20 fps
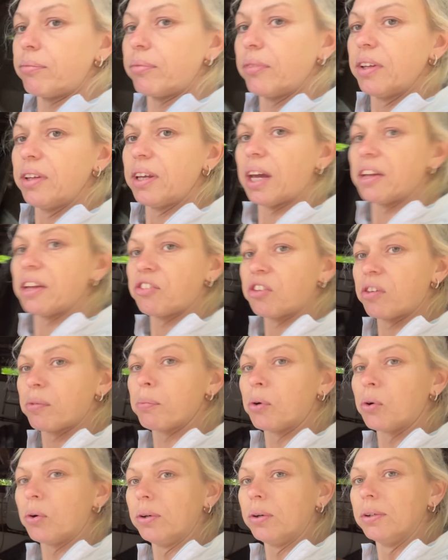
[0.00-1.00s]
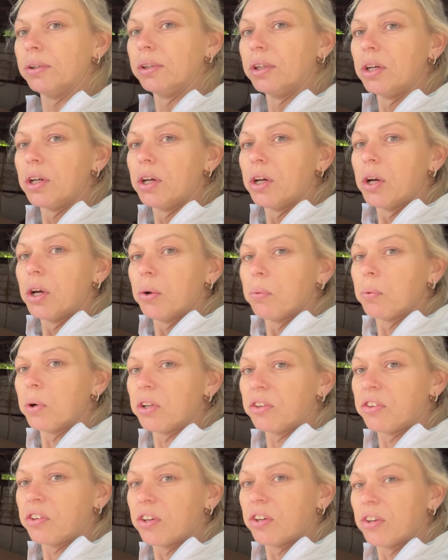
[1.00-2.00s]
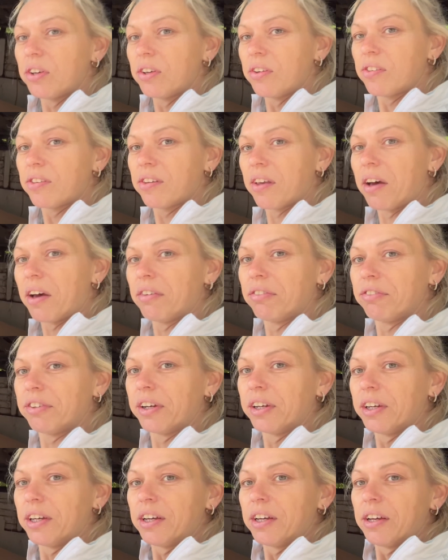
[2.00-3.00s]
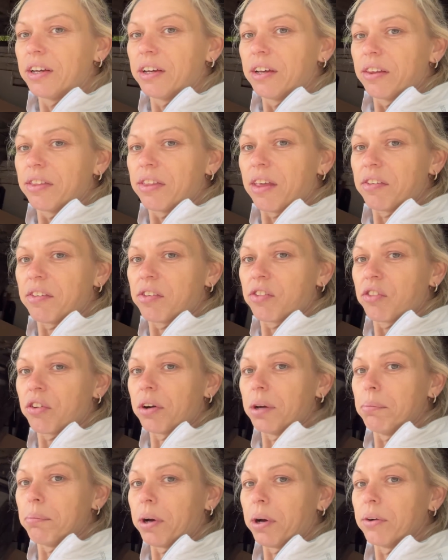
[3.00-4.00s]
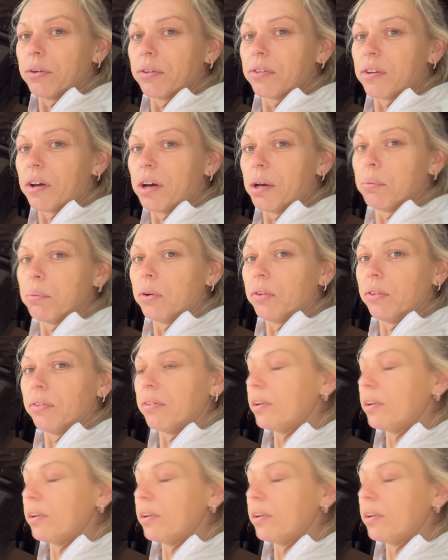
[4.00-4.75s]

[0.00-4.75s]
Yeah, just more wood stuff. There's the trotting poles that I want